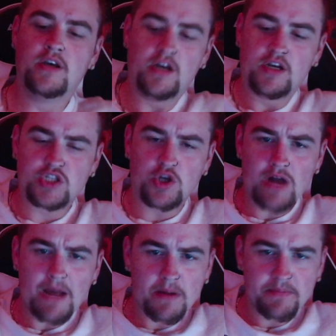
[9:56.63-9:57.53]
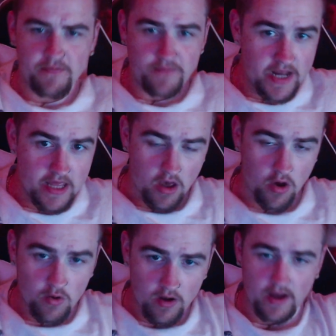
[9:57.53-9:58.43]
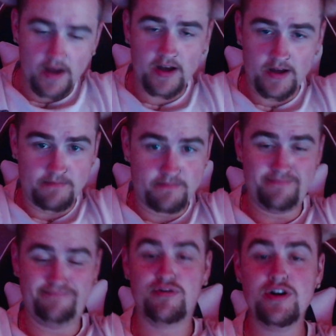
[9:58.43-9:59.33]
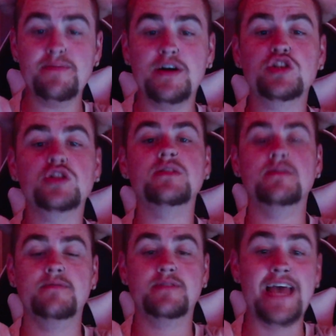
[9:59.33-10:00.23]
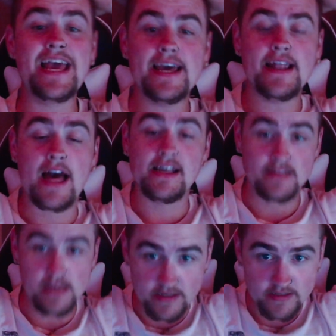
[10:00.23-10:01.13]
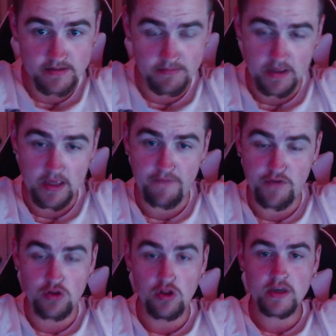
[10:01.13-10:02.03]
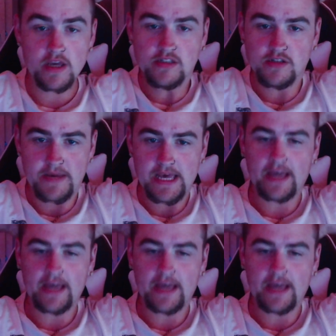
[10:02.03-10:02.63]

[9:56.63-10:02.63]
So to wrap up the video, pretty much take it as this. If you're looking to make